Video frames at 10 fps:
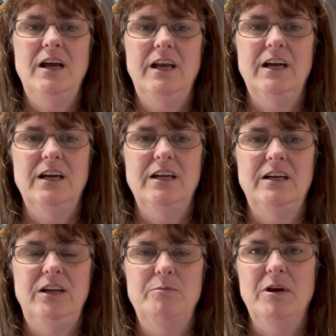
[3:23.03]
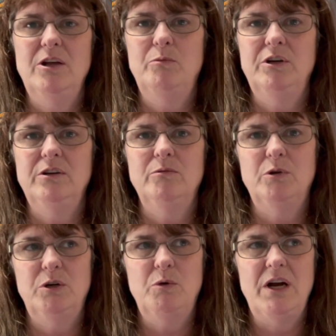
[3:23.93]
And you probably wonder,
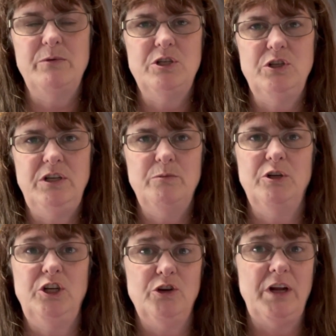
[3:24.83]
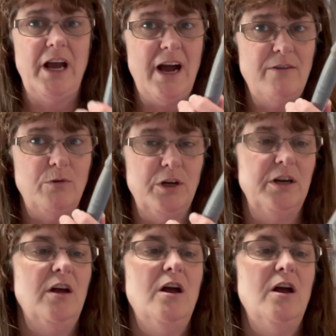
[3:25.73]
well, why would you need one? You already have one.